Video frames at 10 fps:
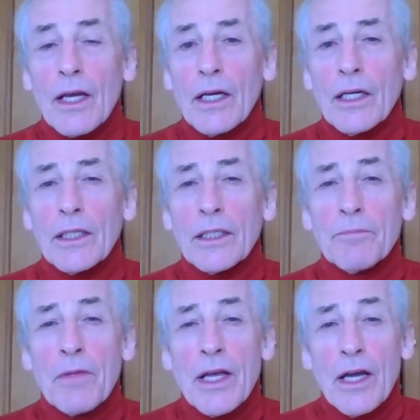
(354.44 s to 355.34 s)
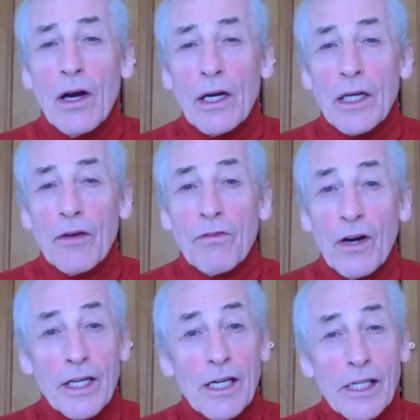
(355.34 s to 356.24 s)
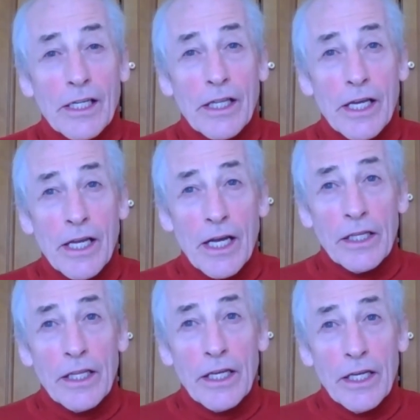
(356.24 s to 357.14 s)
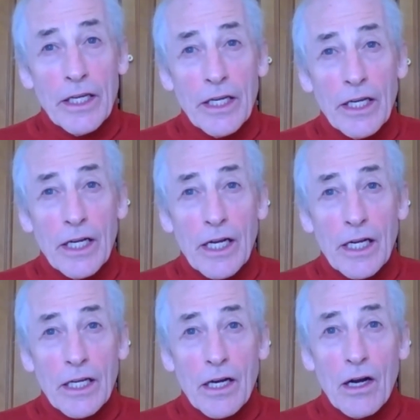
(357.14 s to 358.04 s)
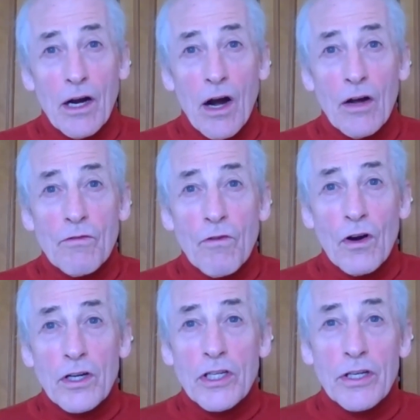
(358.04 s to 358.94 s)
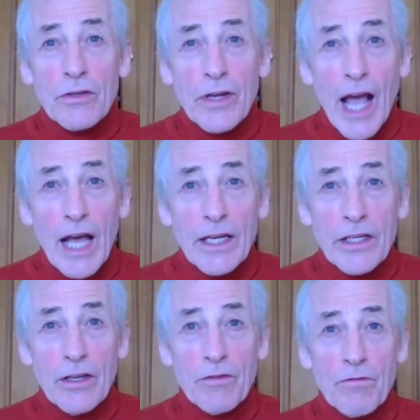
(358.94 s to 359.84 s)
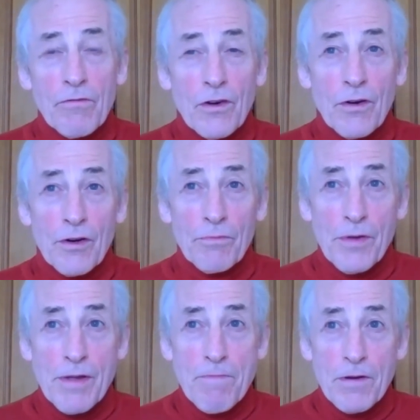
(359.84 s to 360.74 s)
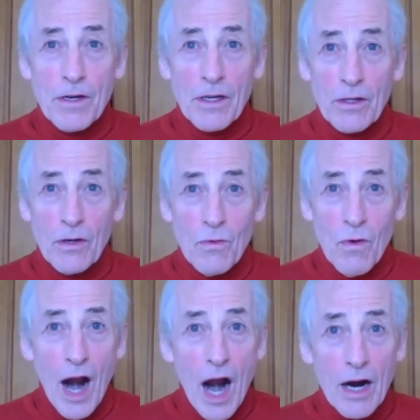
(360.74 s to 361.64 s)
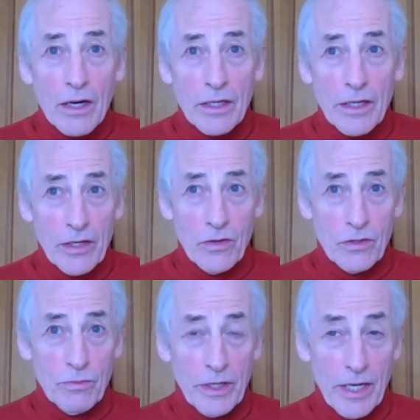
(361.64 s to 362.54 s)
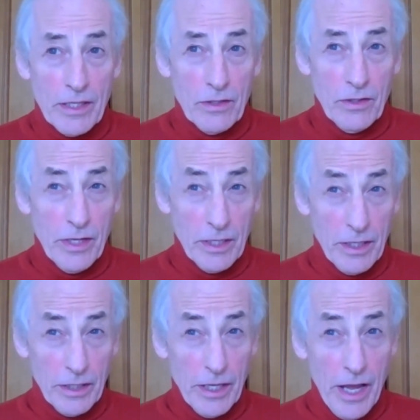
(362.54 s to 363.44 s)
Finally, the unfortunate reality for people who are diagnosed with cancer is that they